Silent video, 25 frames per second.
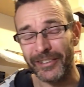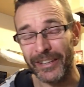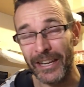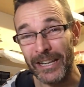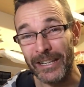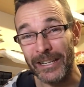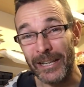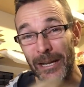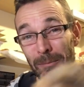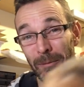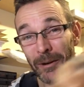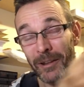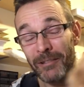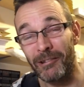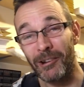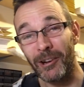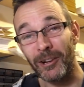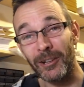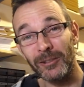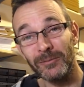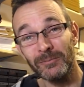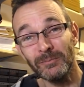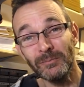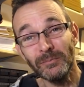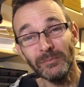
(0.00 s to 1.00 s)
is getting down my
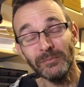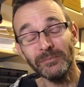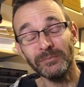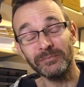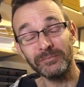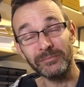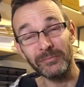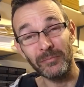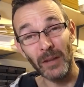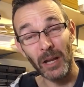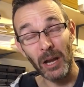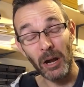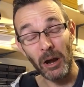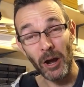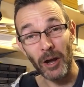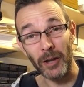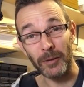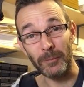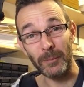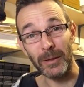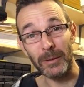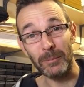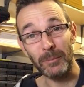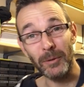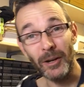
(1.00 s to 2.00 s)
throat. Oh,
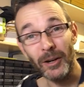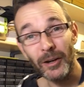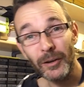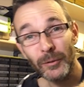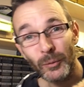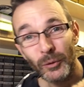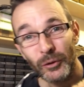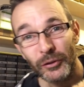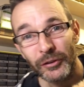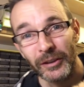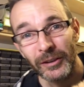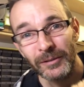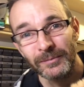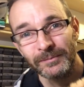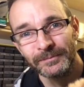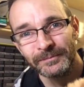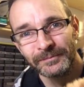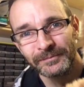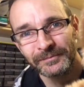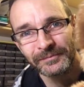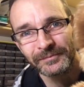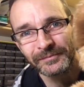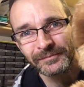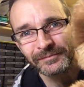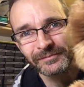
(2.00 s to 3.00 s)
it's making my eyes water.
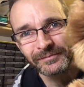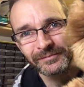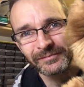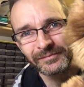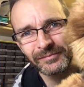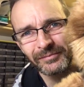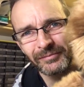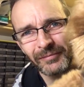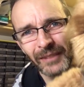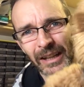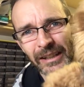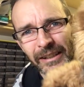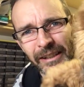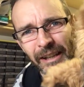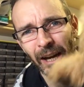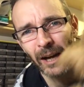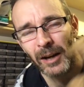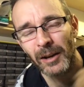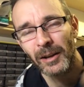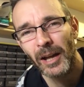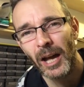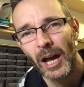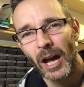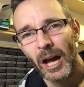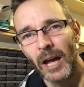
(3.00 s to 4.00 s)
Yeah,
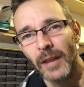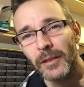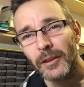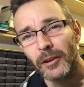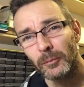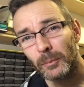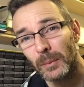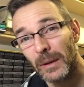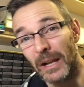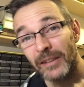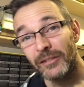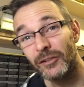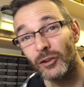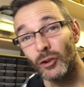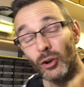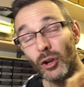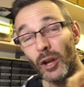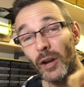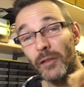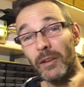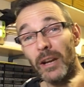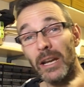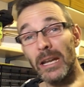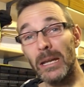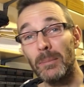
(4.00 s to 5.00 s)
there's plenty all
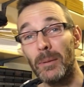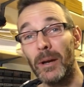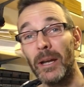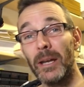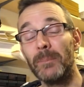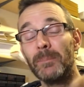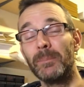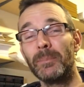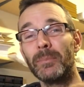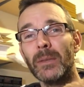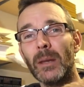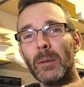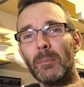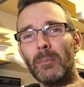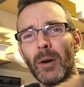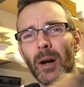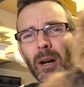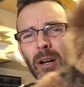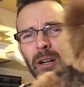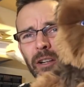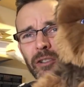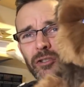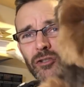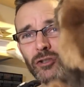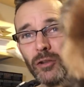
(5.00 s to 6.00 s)
over eBay, but I'm
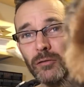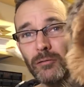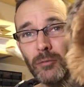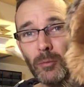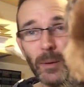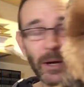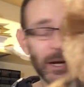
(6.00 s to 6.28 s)
going to shoot for